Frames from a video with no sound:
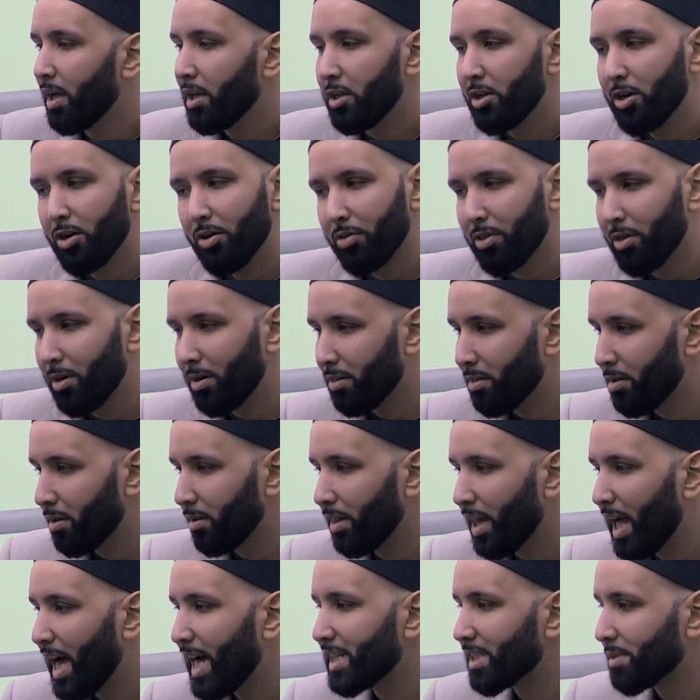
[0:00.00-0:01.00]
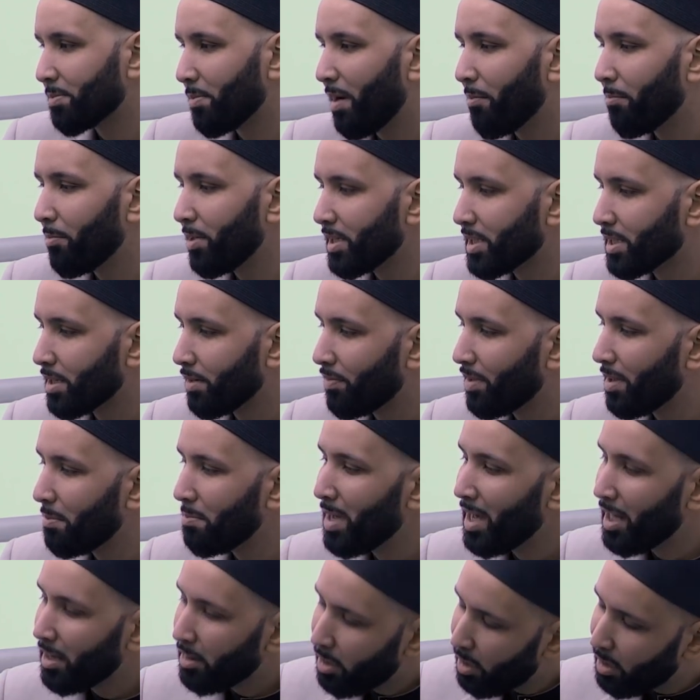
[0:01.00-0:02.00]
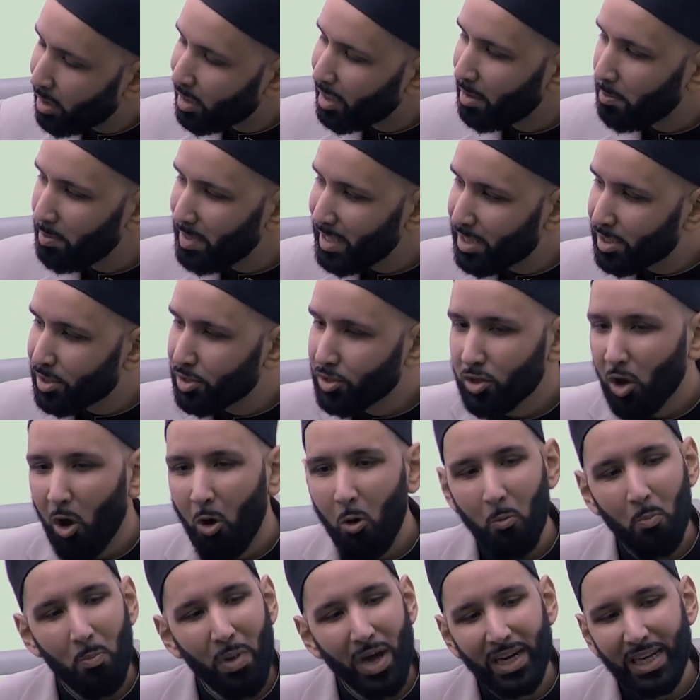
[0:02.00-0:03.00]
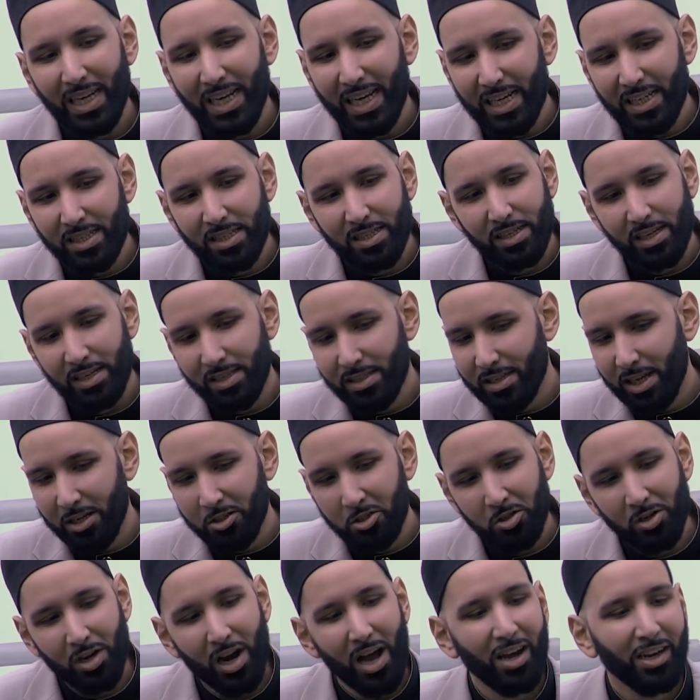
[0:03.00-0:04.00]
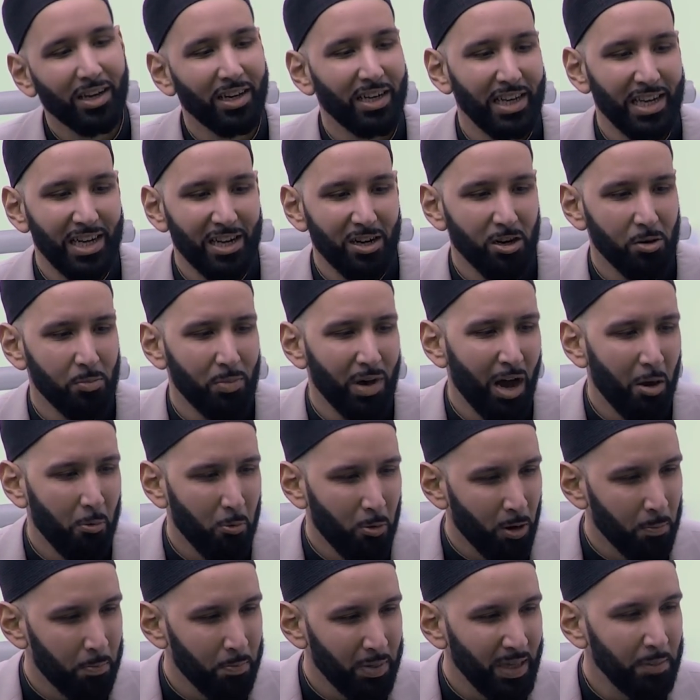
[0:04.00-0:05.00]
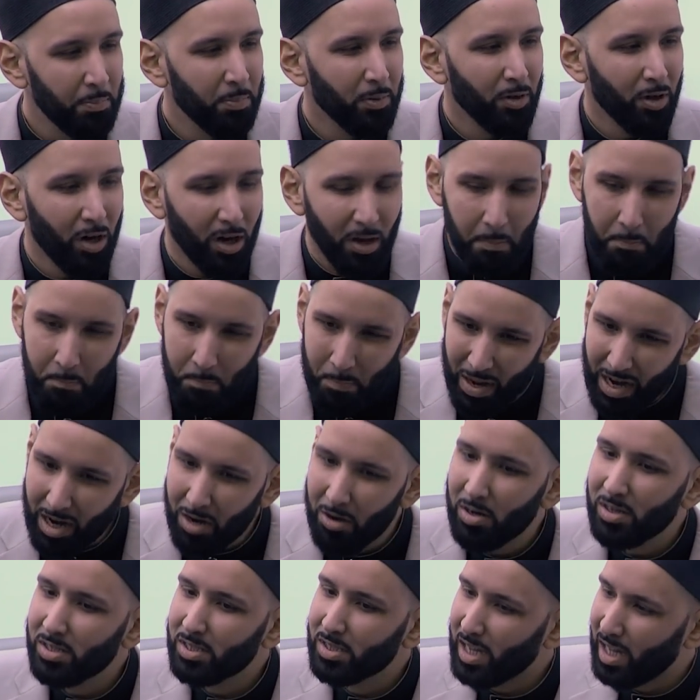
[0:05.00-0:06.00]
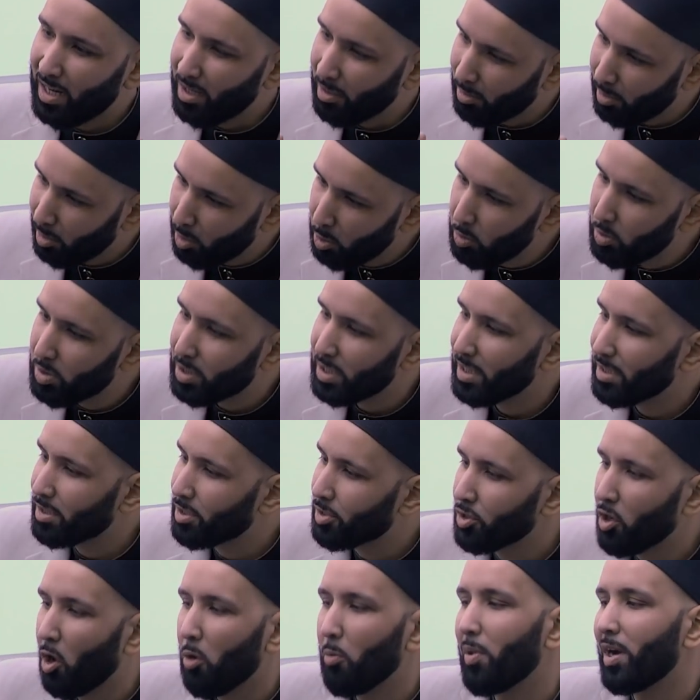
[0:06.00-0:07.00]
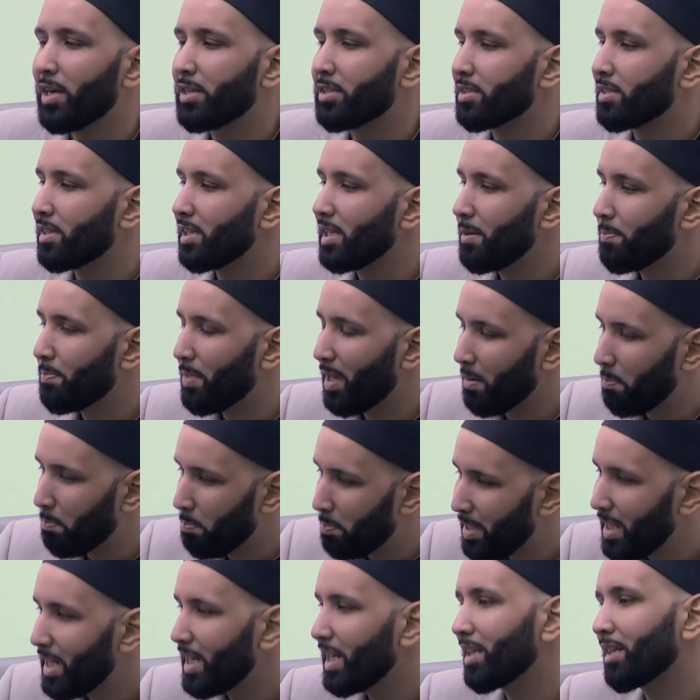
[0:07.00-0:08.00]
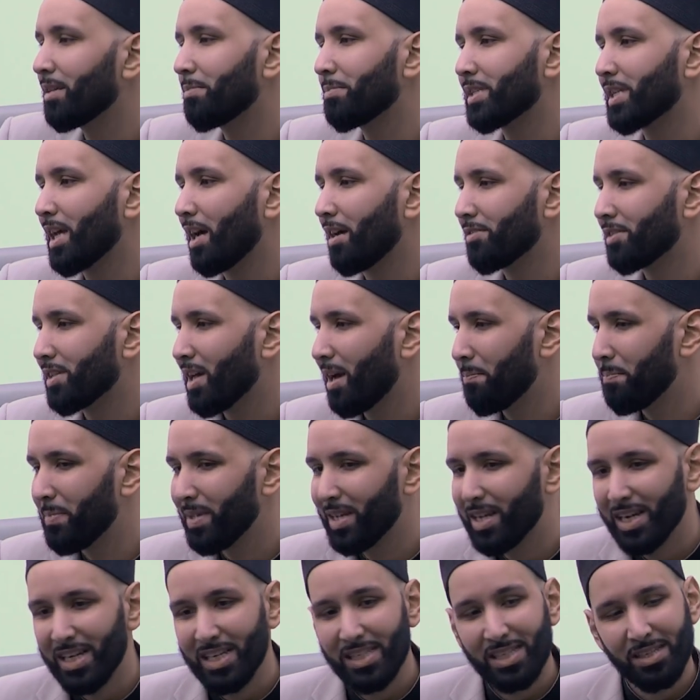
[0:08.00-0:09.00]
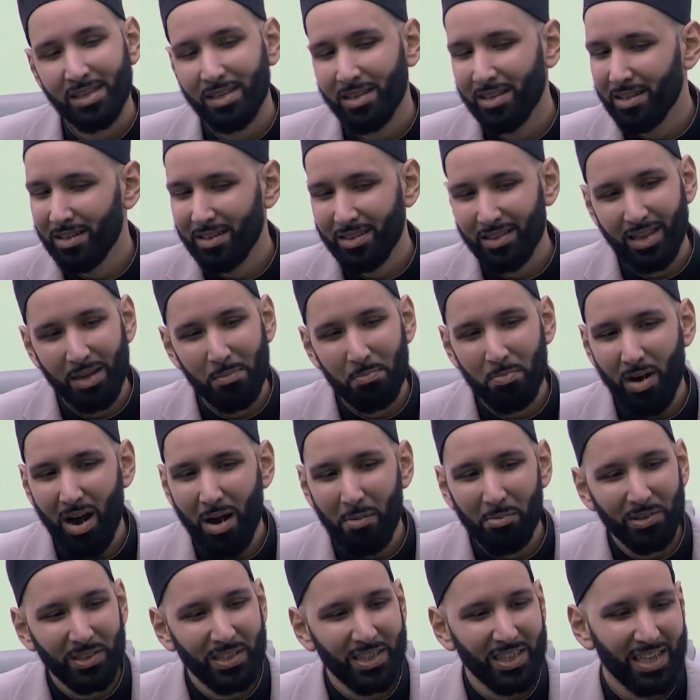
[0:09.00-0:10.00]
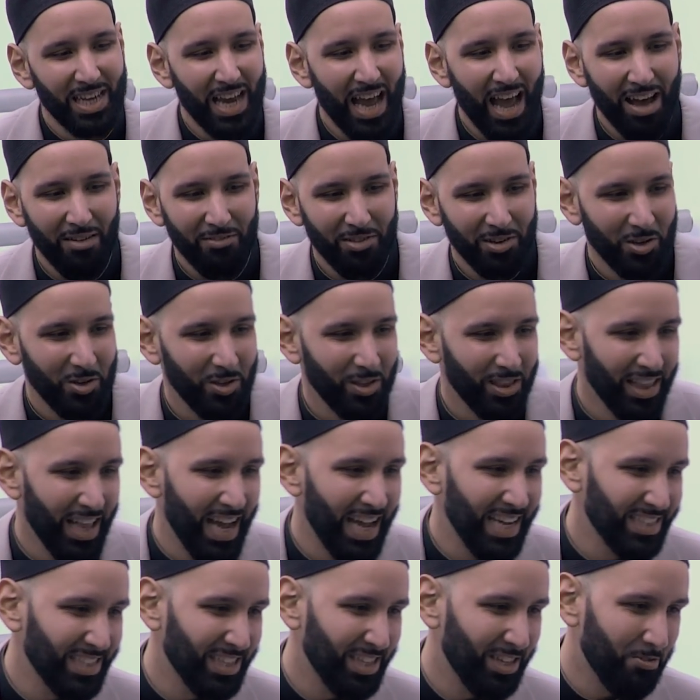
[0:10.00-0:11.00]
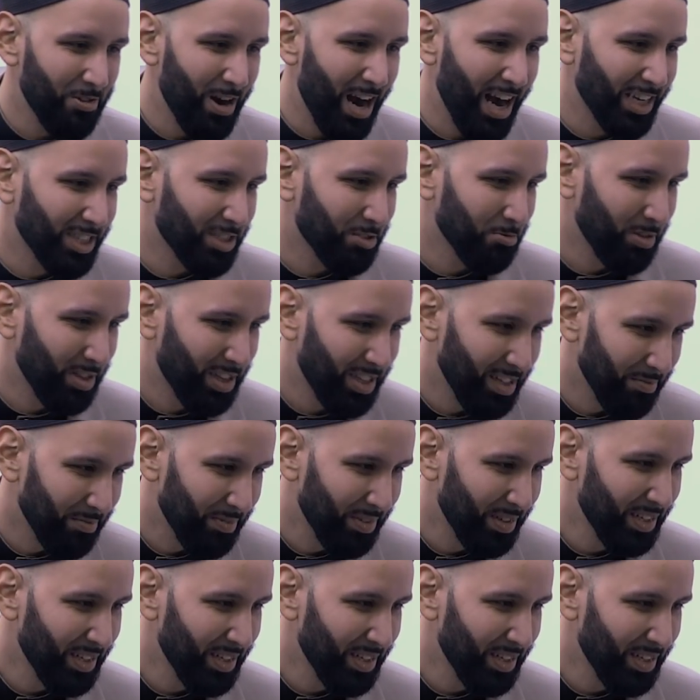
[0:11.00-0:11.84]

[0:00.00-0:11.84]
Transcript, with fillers: you know, their last memories of him, there are going to be so many incidents that you're not going to hear about where people are embarrassed and losing so much sleep and beating themselves up because they probably didn't have a good last interaction with him.